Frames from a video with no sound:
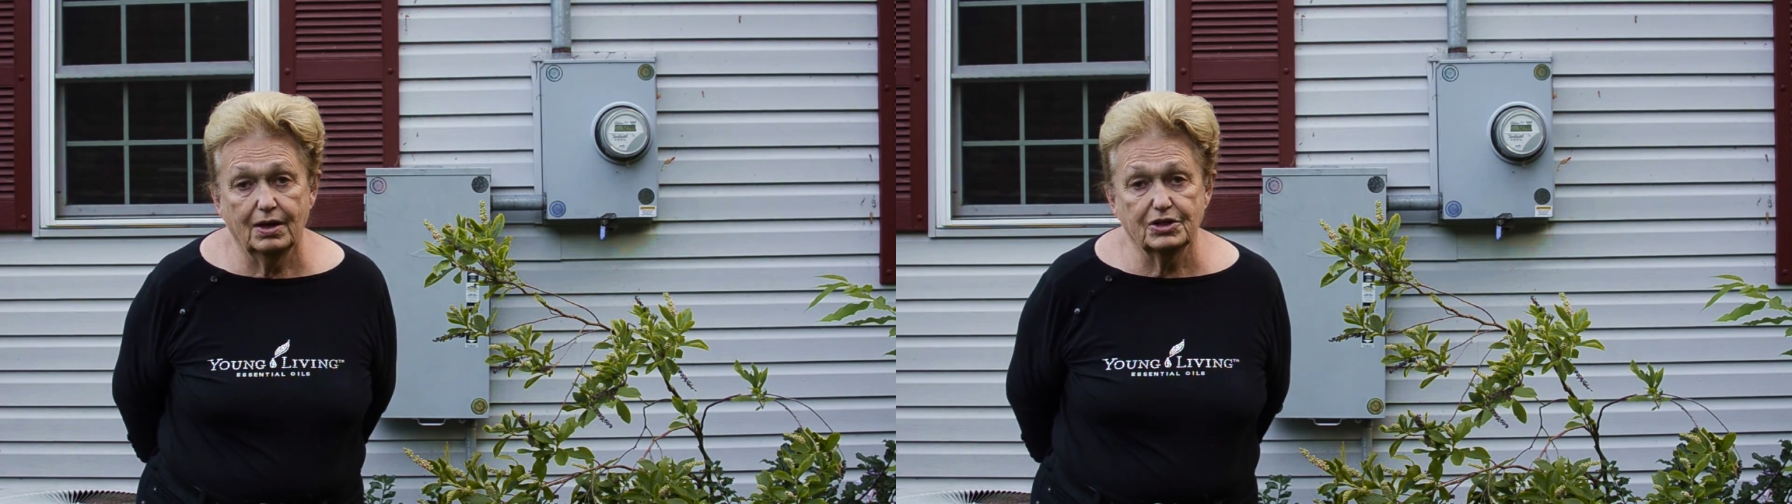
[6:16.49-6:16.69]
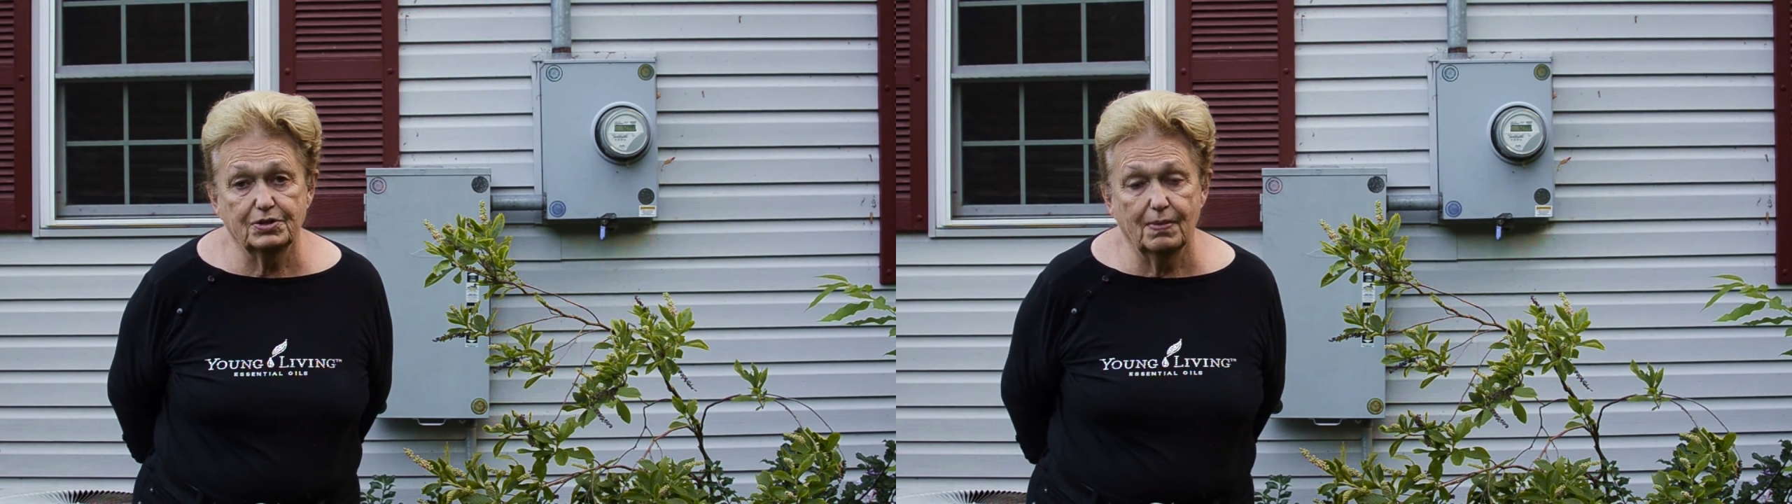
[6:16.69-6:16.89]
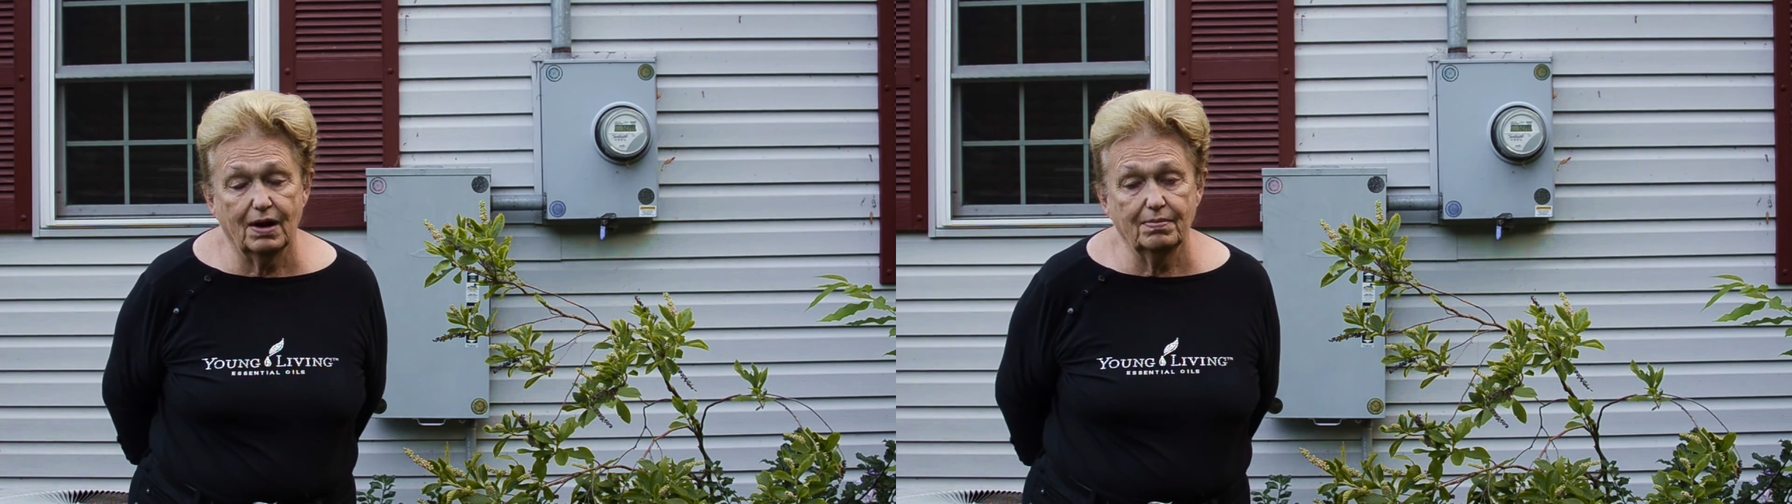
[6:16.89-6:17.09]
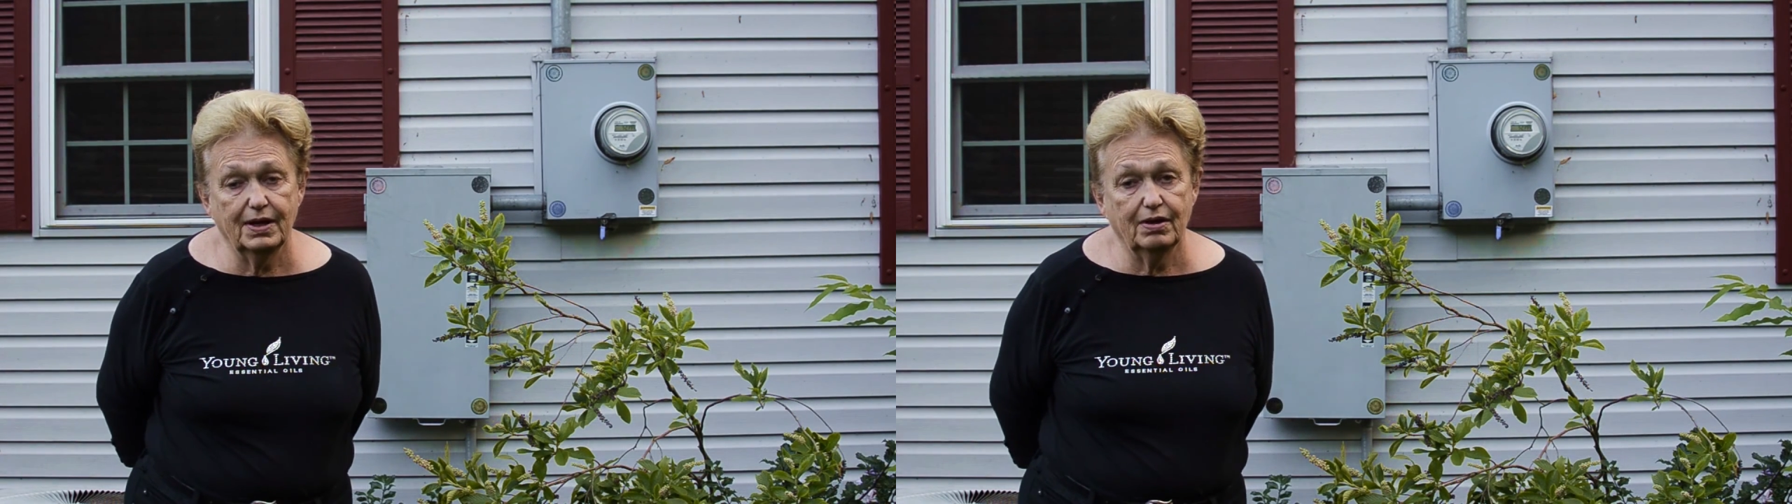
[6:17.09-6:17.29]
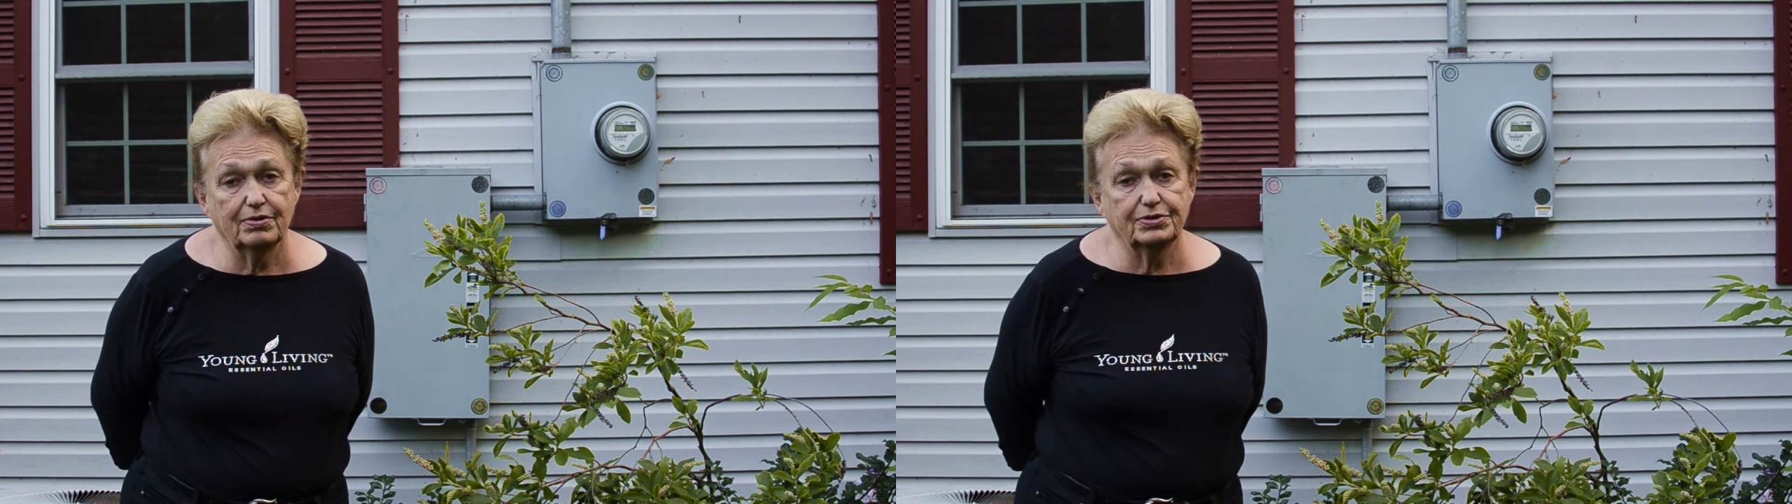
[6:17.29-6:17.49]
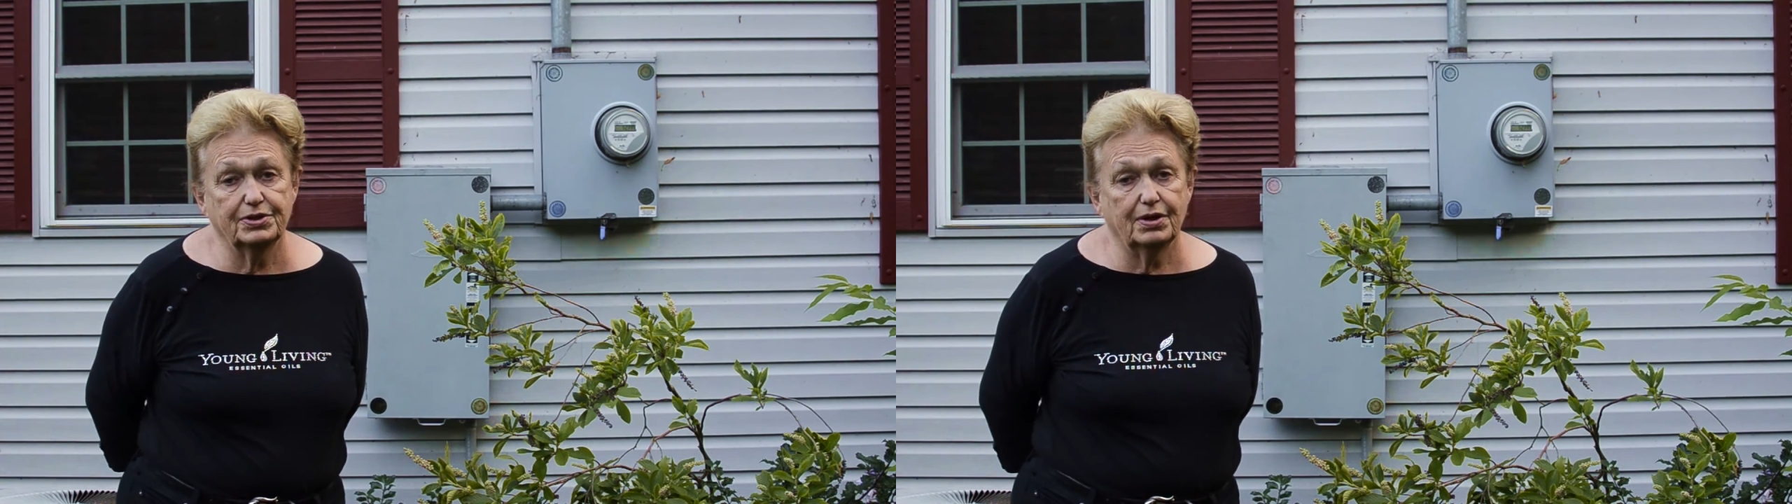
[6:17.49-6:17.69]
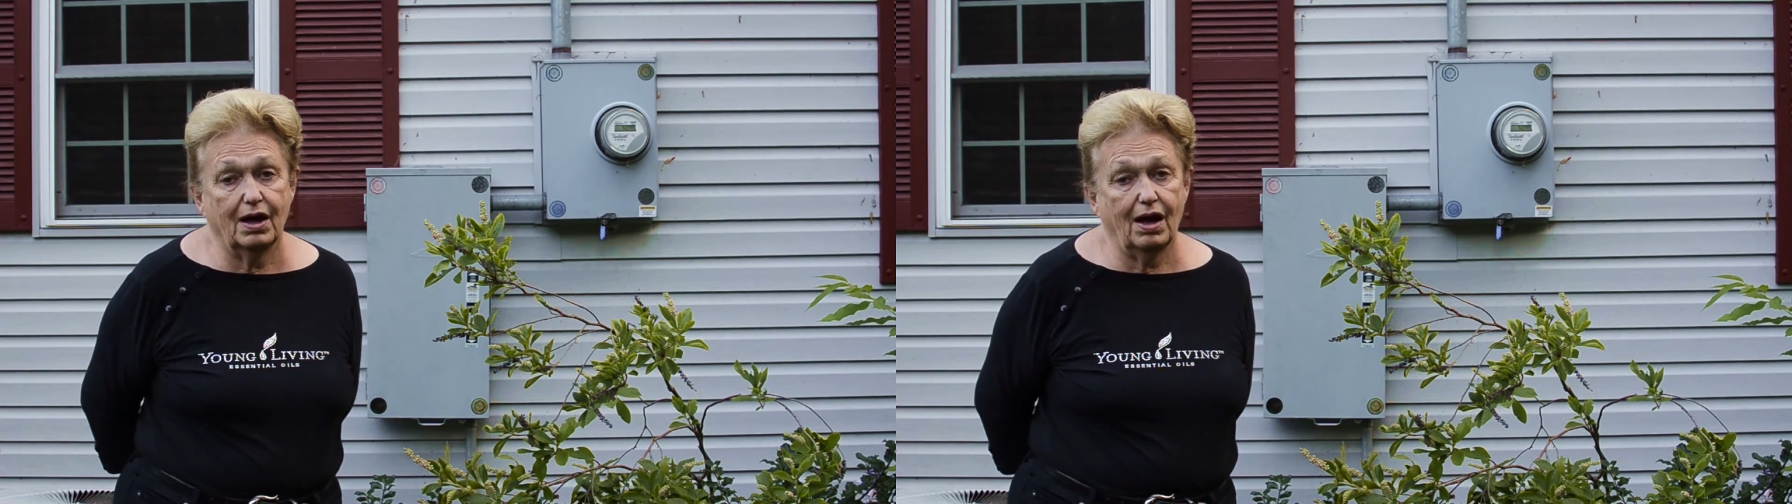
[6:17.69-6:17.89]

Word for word: Smart meters